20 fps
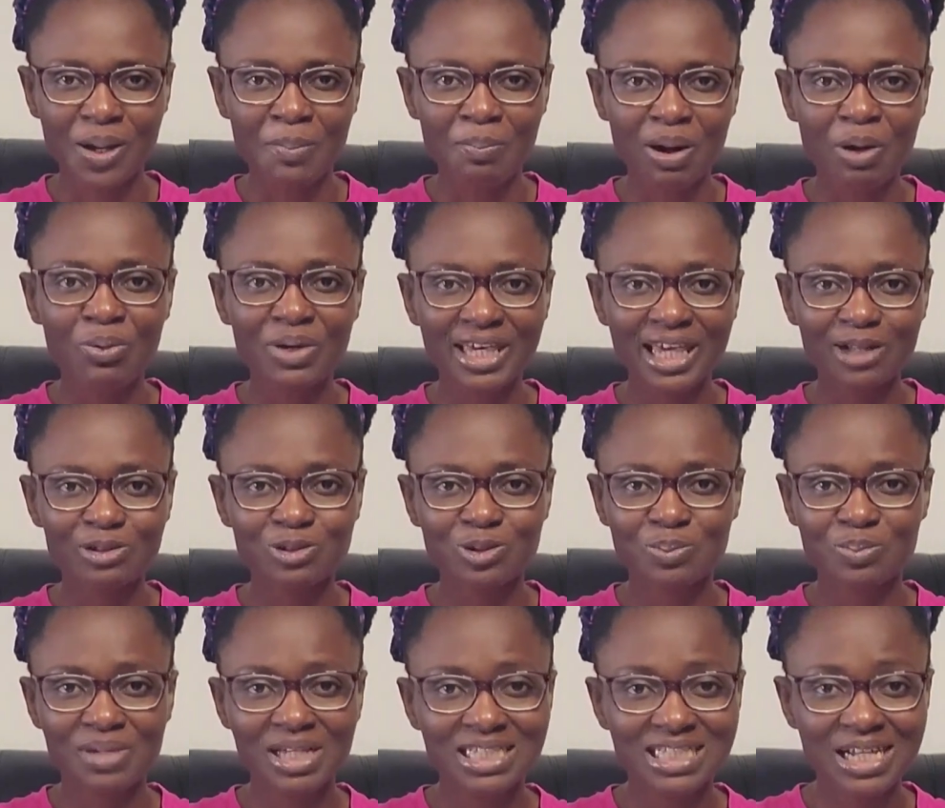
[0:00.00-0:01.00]
But we get to
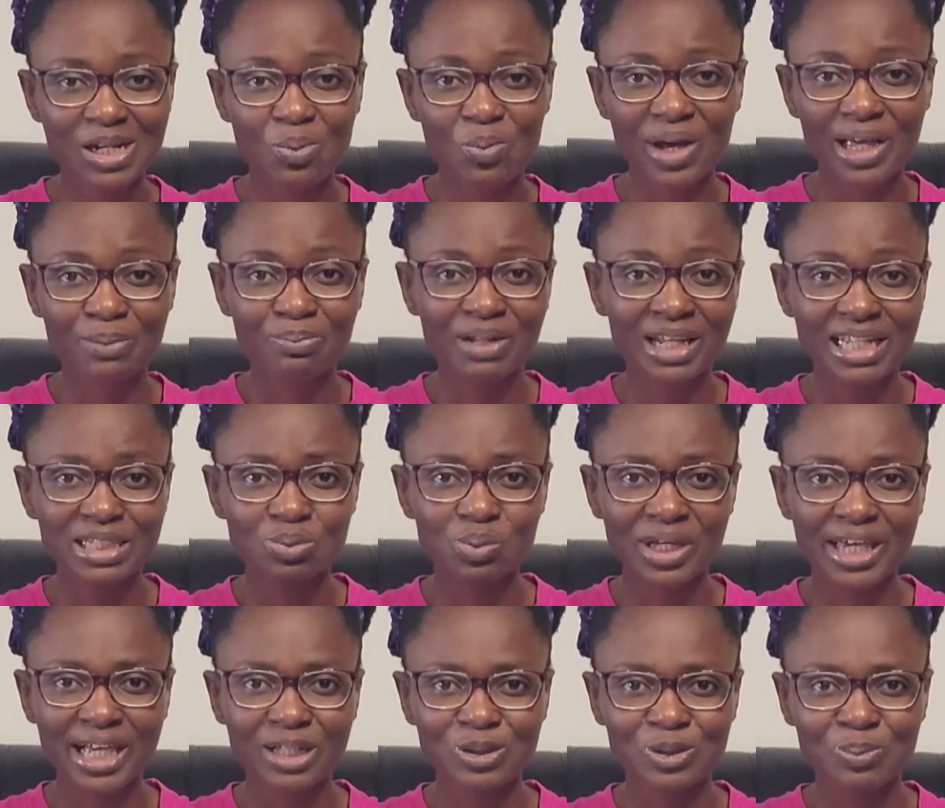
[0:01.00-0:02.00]
meet at a workplace, we
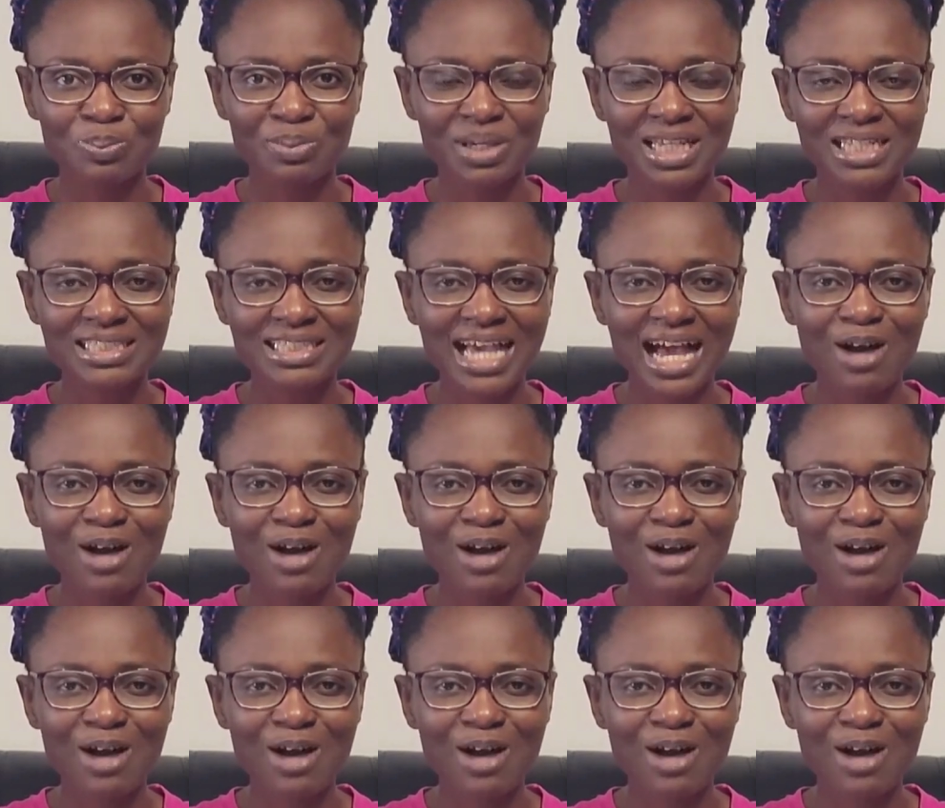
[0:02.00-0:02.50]
get to meet